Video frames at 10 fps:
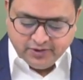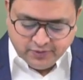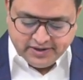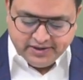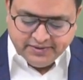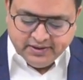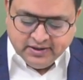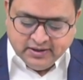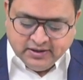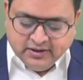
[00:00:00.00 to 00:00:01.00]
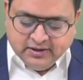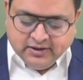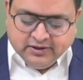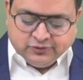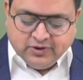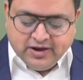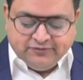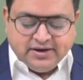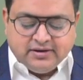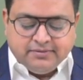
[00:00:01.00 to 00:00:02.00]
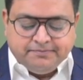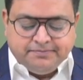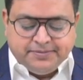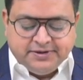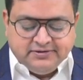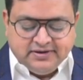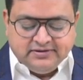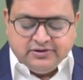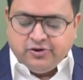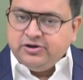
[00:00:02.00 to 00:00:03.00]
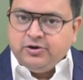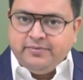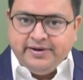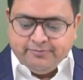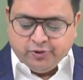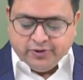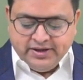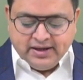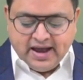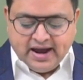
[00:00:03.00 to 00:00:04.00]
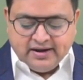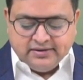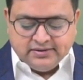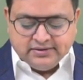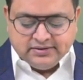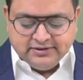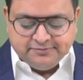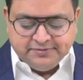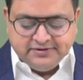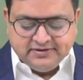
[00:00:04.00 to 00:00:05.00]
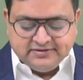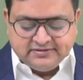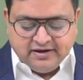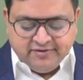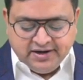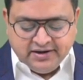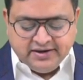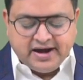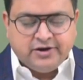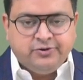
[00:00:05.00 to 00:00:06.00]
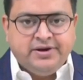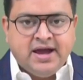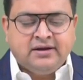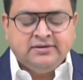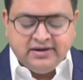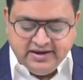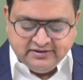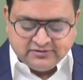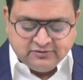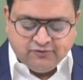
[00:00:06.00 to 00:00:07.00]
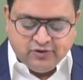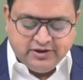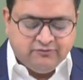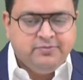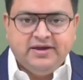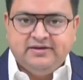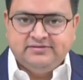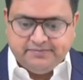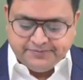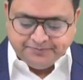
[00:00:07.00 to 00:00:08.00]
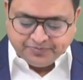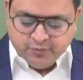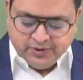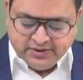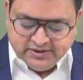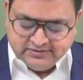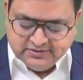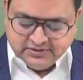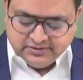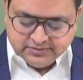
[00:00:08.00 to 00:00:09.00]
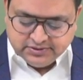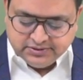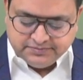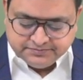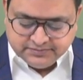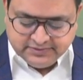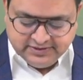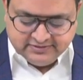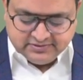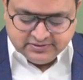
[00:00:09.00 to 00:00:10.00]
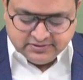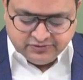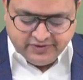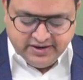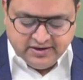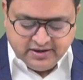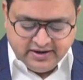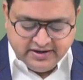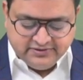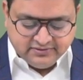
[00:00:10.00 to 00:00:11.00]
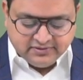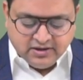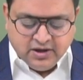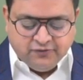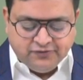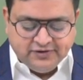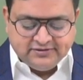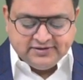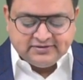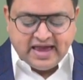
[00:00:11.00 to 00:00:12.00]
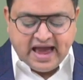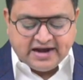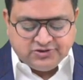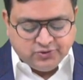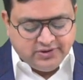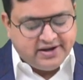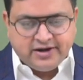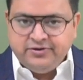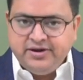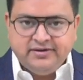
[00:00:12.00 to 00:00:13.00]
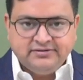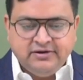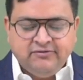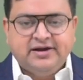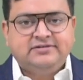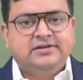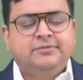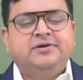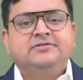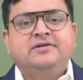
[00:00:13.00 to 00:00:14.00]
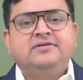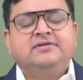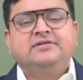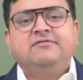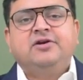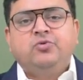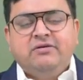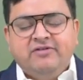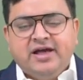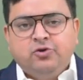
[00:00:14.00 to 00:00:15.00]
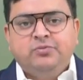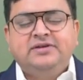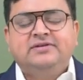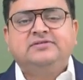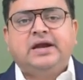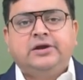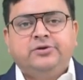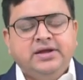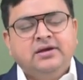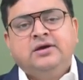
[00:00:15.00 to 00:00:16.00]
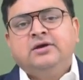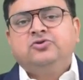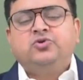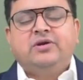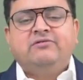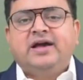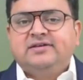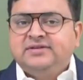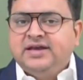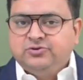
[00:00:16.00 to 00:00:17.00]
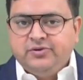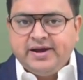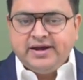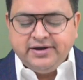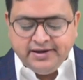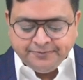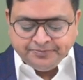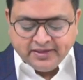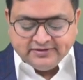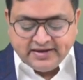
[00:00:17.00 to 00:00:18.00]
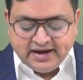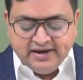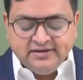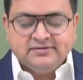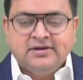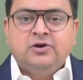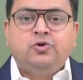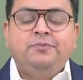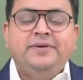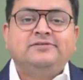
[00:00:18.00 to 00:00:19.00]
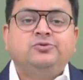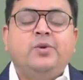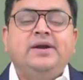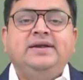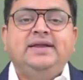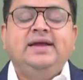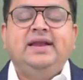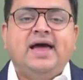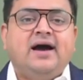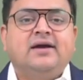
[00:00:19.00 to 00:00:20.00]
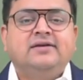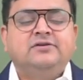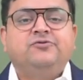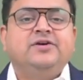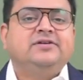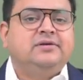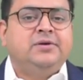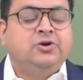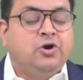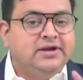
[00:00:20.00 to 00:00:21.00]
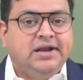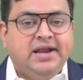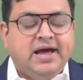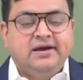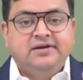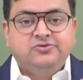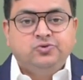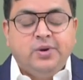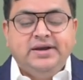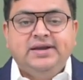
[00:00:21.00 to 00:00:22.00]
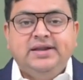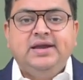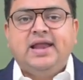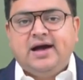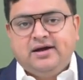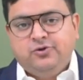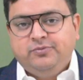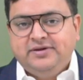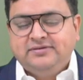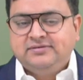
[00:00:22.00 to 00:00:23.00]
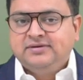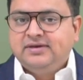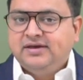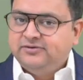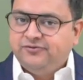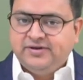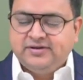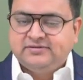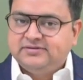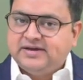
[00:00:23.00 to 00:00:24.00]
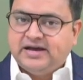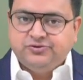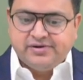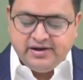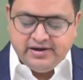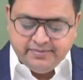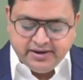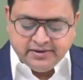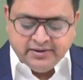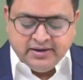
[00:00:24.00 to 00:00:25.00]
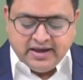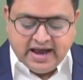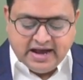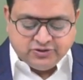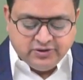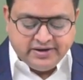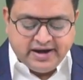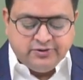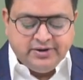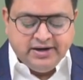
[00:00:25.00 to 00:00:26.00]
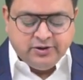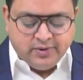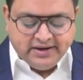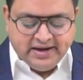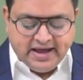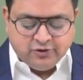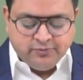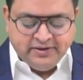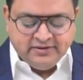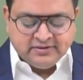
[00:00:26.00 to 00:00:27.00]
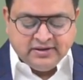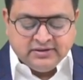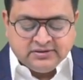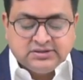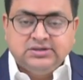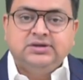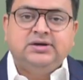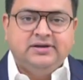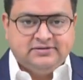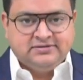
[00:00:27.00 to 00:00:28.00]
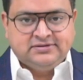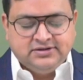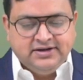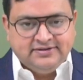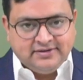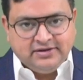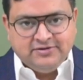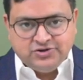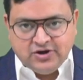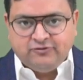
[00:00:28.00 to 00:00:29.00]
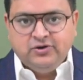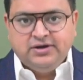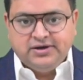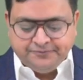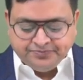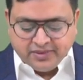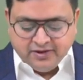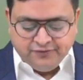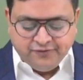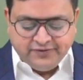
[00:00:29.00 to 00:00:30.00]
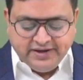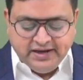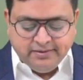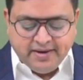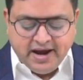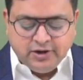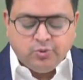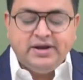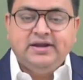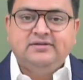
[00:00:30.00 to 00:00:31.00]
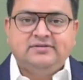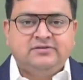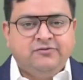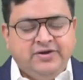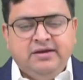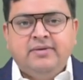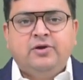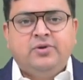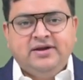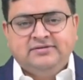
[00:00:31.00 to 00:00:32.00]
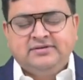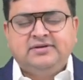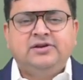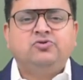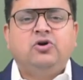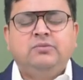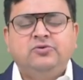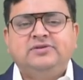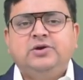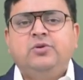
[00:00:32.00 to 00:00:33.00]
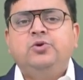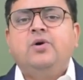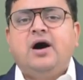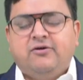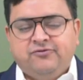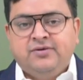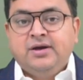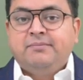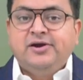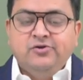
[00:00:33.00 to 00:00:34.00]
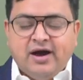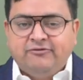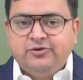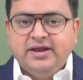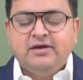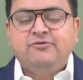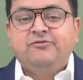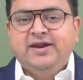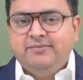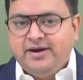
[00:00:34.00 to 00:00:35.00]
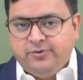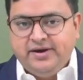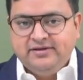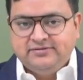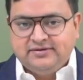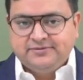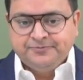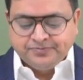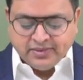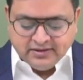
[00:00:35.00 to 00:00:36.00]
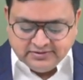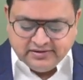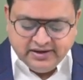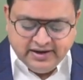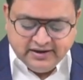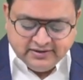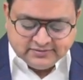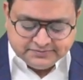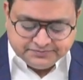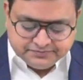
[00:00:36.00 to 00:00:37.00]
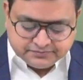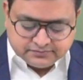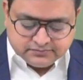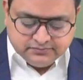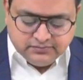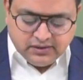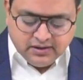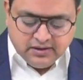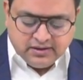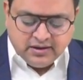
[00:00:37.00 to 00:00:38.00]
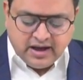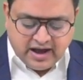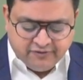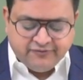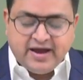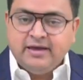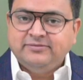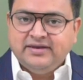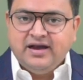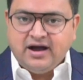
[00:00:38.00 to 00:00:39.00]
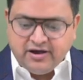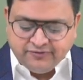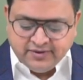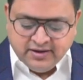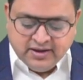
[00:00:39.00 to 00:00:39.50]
Okay. So if the person is a non-government employee and this person is covered under Gratuity Act, then least of the following would be exempt. What is the these three conditions? First is actual gratuity received. Let's say the person is receiving 12 lakh rupees as gratuity. So 12 lakh is the actual gratuity. Second is rupees 20 lakh is a fixed limit, not 10 lakh. It's 20 lakh rupees as the fixed statutory limit. Actual gratuity, 20 lakh rupees. Third is something which you have to learn. 15 by 26. It is almost equal to half, but you have to take 15 by 26. Generally, it is half. Why I'm saying half?